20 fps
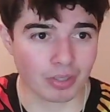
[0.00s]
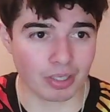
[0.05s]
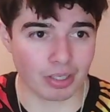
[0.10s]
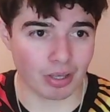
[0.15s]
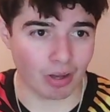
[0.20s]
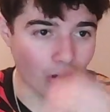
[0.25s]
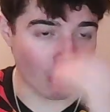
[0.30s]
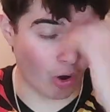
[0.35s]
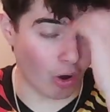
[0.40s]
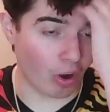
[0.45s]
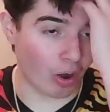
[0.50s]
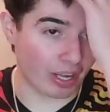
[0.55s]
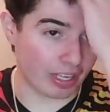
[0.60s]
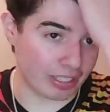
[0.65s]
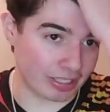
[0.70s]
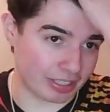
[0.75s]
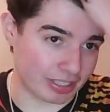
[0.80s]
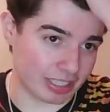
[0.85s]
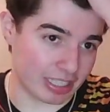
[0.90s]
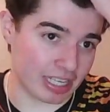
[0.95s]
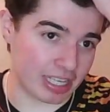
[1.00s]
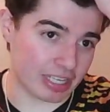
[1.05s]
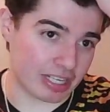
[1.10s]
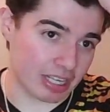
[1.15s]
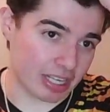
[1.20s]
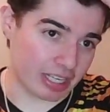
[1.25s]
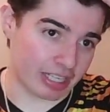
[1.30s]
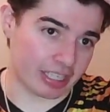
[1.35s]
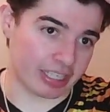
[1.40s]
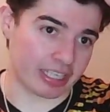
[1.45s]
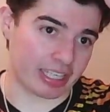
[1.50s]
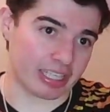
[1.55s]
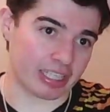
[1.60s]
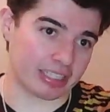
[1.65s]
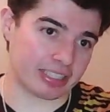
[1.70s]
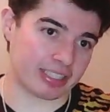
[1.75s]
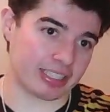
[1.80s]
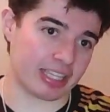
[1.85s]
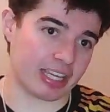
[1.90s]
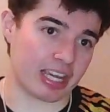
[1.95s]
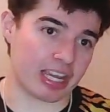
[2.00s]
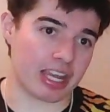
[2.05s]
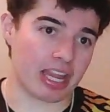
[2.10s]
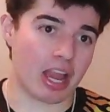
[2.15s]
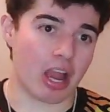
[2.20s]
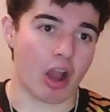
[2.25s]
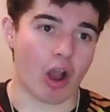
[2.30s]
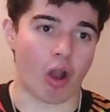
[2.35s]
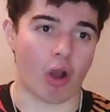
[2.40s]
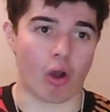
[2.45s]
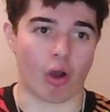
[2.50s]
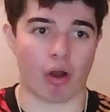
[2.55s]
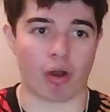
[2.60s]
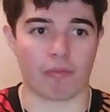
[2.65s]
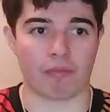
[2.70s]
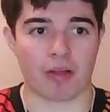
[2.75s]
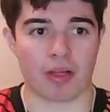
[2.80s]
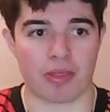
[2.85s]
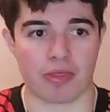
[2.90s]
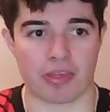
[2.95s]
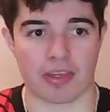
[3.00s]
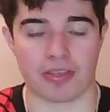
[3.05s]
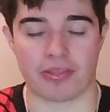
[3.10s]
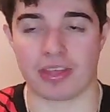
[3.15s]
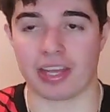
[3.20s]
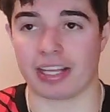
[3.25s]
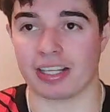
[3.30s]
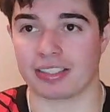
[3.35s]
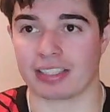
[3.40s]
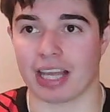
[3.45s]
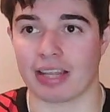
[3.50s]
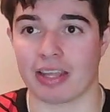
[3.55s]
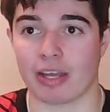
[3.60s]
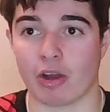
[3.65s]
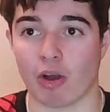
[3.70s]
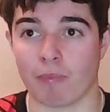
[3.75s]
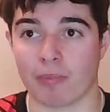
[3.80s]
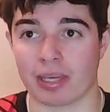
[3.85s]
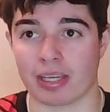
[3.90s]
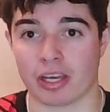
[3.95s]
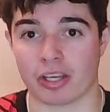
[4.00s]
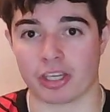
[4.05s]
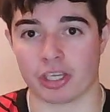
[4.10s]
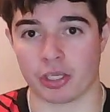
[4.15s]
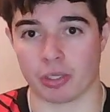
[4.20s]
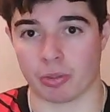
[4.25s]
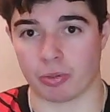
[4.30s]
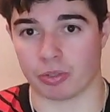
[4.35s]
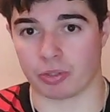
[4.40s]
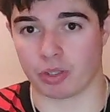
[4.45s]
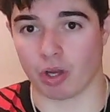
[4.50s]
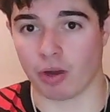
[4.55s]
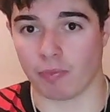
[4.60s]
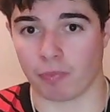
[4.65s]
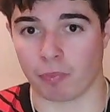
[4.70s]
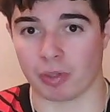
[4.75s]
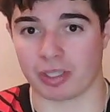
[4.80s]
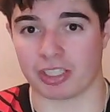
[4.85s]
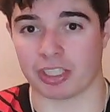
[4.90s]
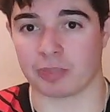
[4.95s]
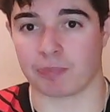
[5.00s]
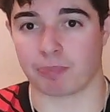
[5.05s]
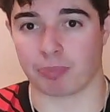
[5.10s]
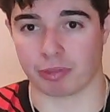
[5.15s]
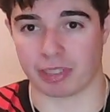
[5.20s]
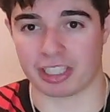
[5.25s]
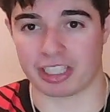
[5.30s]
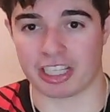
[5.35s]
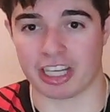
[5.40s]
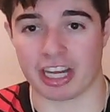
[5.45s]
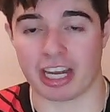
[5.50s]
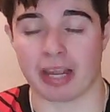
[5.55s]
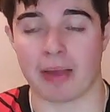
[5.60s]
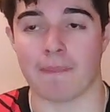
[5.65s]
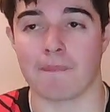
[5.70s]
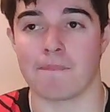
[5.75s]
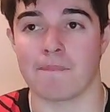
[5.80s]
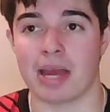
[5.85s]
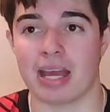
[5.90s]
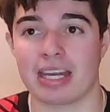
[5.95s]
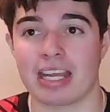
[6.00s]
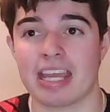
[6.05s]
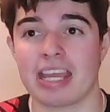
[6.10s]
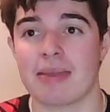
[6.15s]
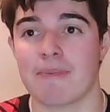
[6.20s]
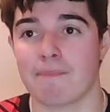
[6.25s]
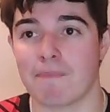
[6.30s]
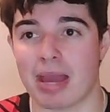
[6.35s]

are indeed guilty of the things that they are being accused of, which is breaching many